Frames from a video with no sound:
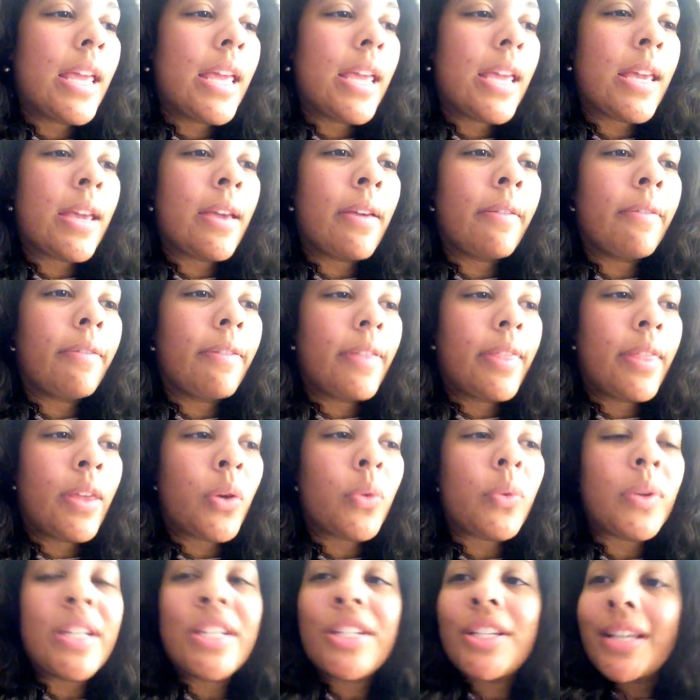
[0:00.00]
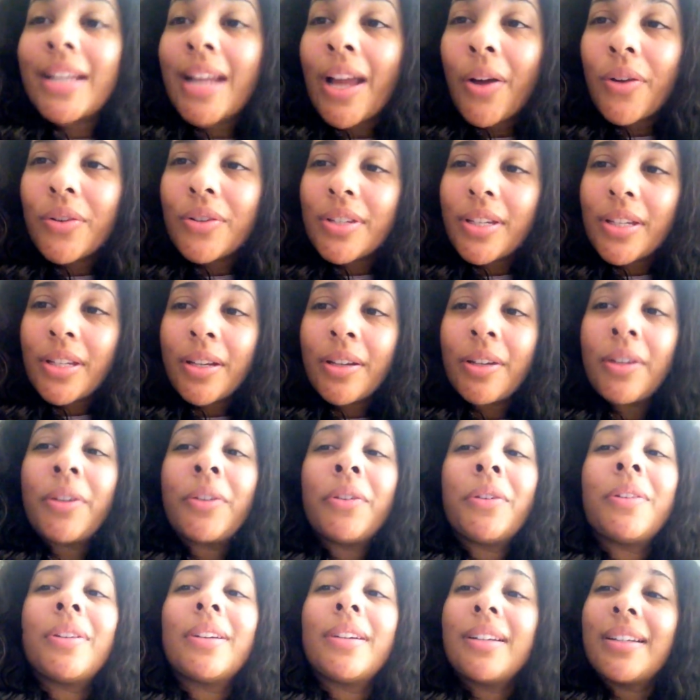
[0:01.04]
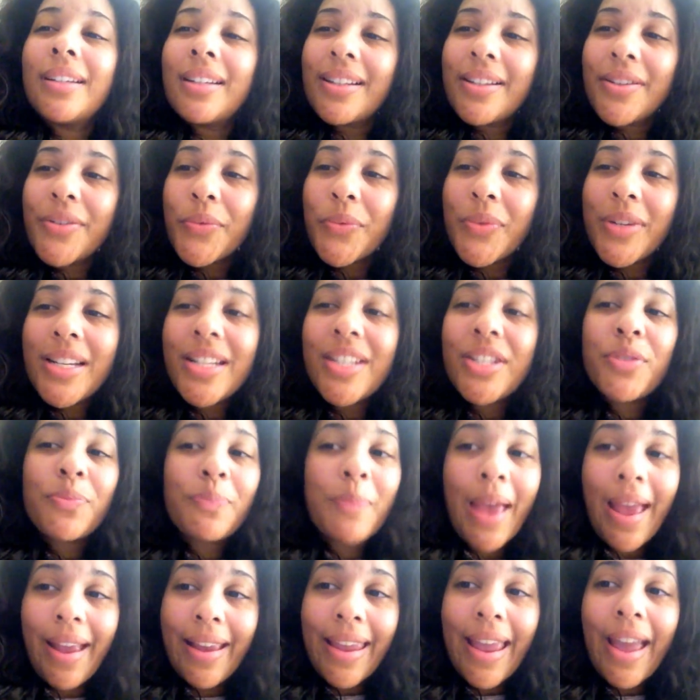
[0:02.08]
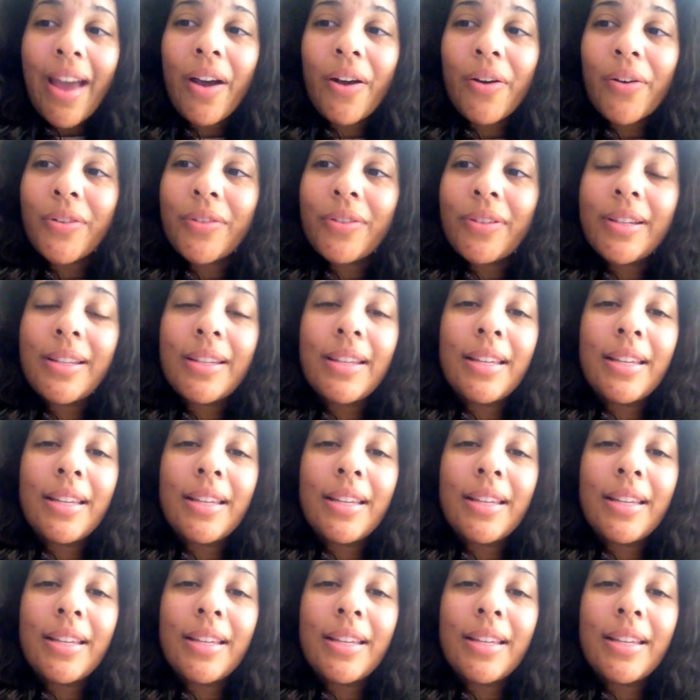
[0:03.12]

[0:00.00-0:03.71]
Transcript: If they're reaching out to you, reach back out.